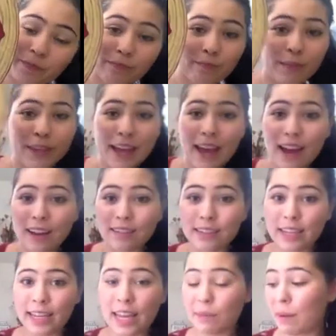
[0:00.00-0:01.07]
But yeah,
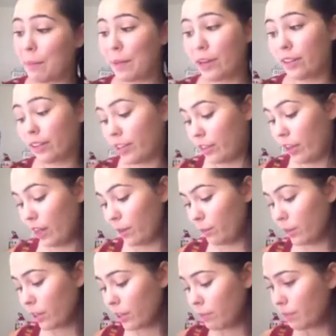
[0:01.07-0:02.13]
it came out better than I thought it
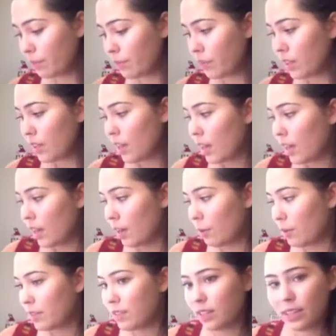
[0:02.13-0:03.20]
would. It
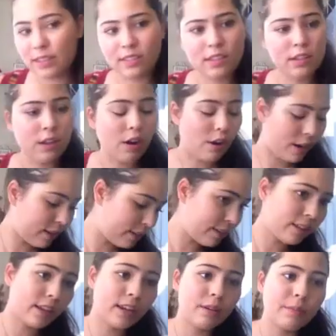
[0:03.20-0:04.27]
wasn't as hard as I
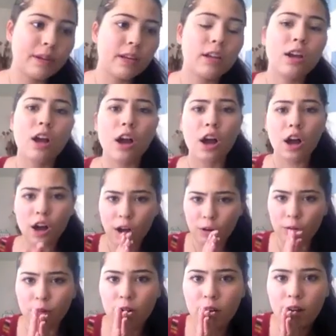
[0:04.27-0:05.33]
thought it'd be.
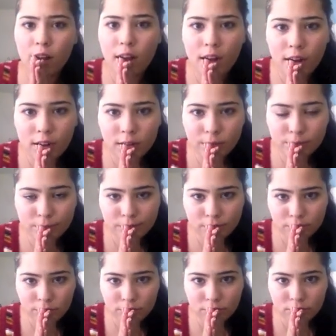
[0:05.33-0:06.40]
Oh, what
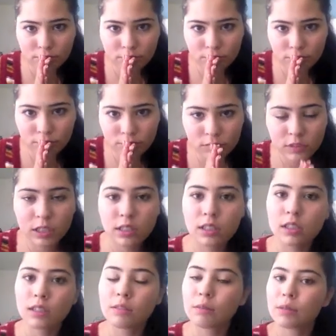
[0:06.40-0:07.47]

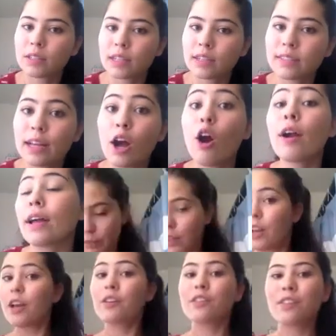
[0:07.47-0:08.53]
was I going to say? Oh yeah,
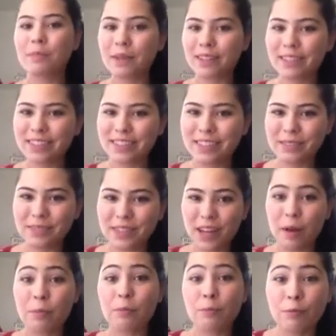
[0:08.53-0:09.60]
so the builder's tubes
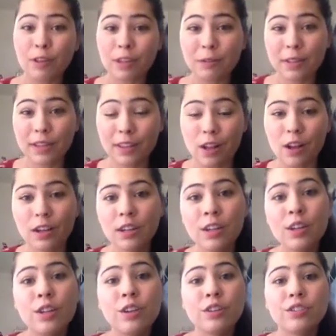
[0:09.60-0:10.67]
come really, really long,
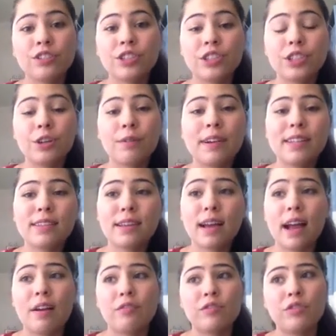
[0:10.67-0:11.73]
so you're going to
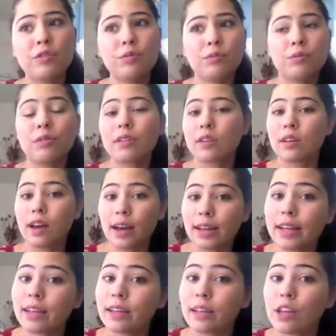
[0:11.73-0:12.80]
have to cut
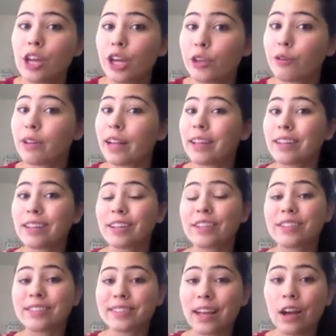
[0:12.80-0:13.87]
it. You can either cut it
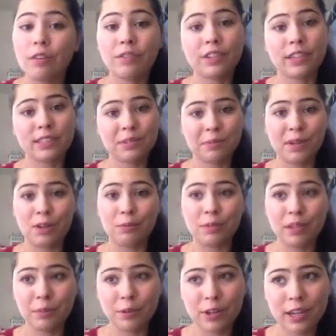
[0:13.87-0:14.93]
yourself or get someone at Home
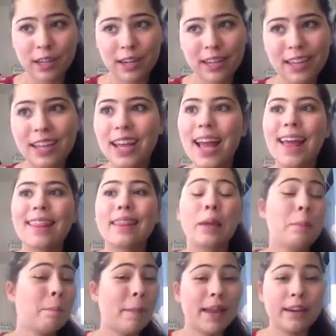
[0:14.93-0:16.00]
Depot to cut it. They
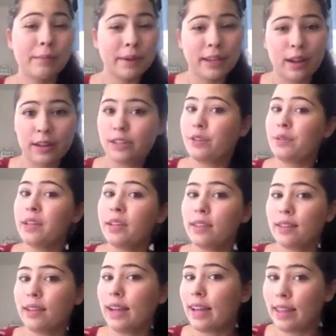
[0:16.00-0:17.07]
may or may not do it.
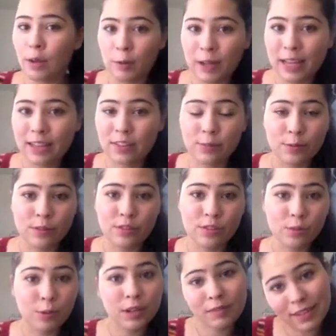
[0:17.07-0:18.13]
The guy that we asked was
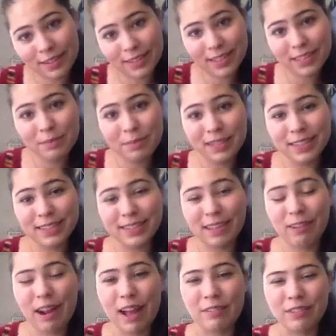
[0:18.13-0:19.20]
sort of hesitant because they
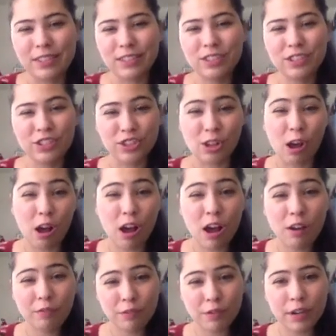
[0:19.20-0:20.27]
don't have a saw
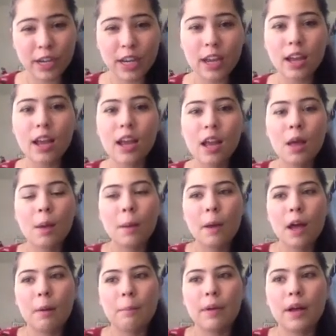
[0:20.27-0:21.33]
for it,
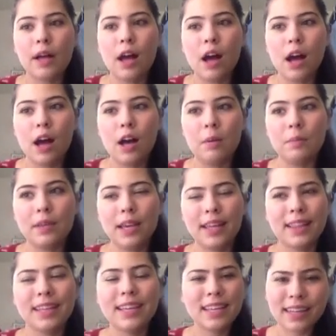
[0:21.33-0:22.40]
but I
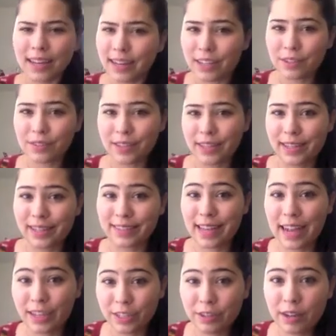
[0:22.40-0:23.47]
think he cut it using an
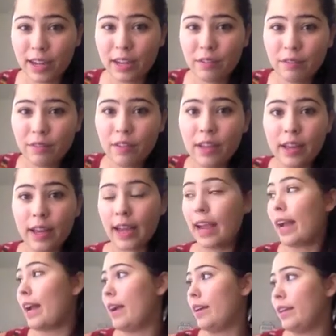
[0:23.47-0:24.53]
X-Acto knife,
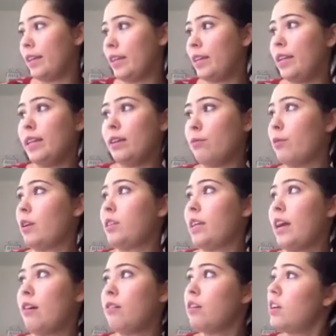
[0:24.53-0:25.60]
and it worked
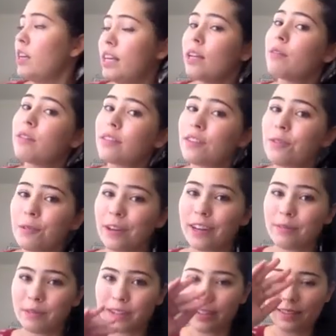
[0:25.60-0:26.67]
out. He was a little
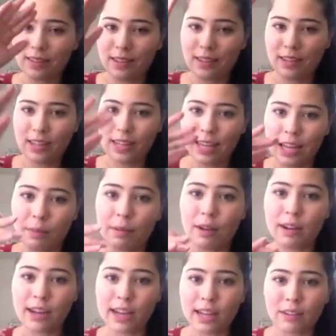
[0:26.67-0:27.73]
worried because like it came
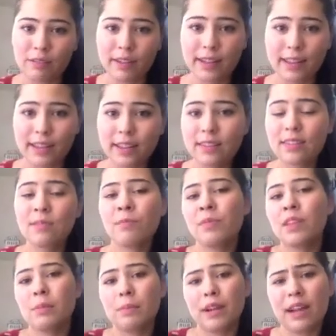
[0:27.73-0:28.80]
out kind of like this,
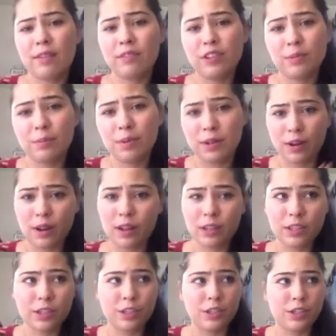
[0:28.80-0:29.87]
but after you put
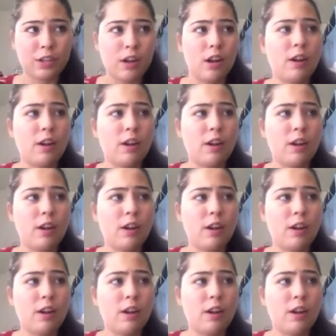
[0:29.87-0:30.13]
on your